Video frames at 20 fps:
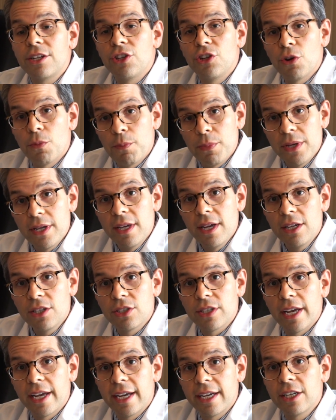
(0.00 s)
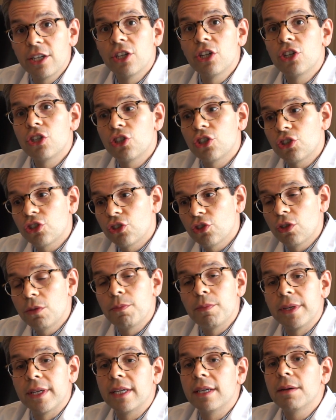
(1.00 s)
Your PSA
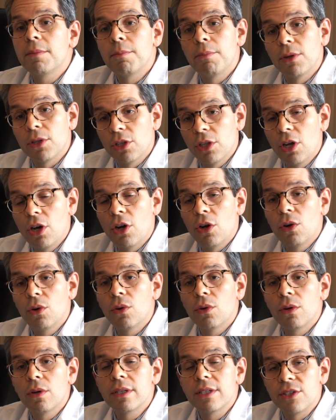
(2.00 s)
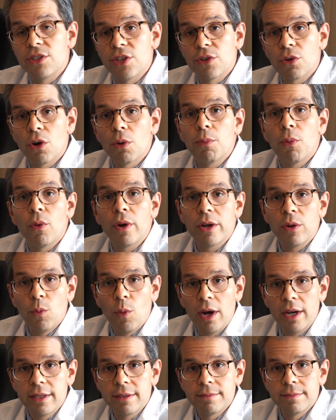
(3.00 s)
should be below 0.1.
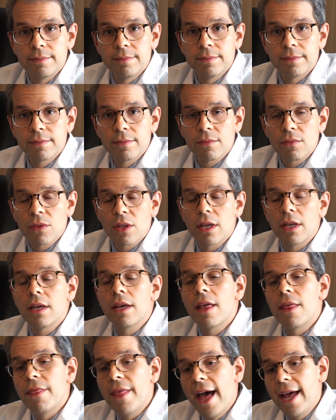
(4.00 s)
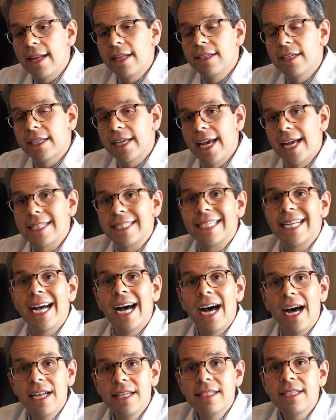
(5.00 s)
That indicates an
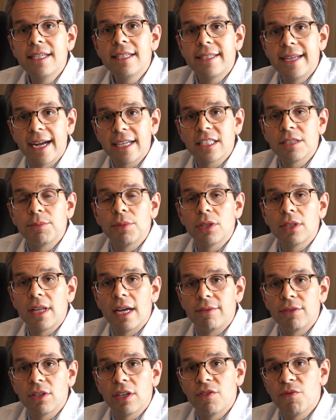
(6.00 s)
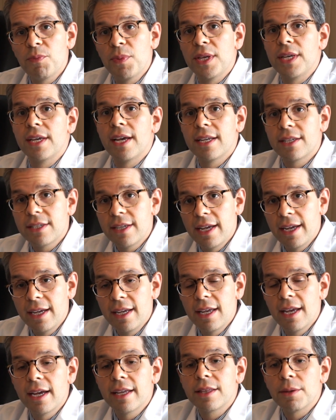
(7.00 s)
undetectable level of PSA,
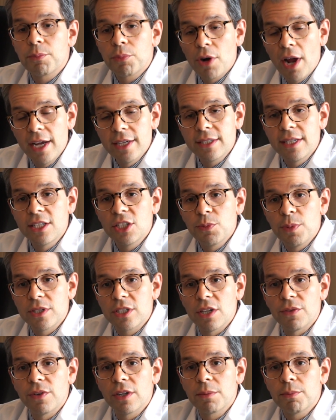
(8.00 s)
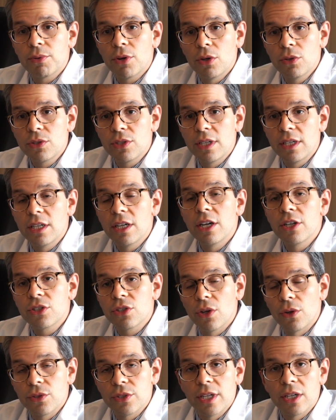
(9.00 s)
the prostate-specific protein
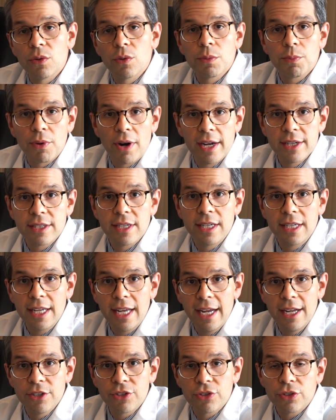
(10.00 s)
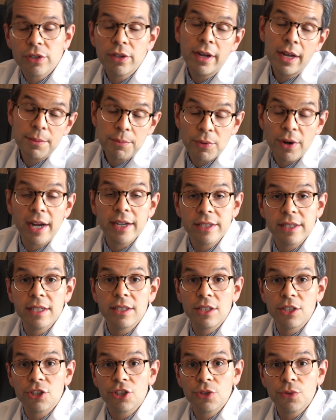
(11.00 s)
associated with prostate cancer and prostate
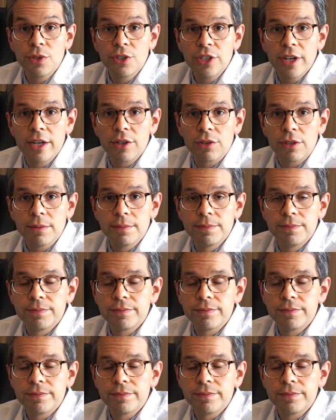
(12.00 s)
tissue in general.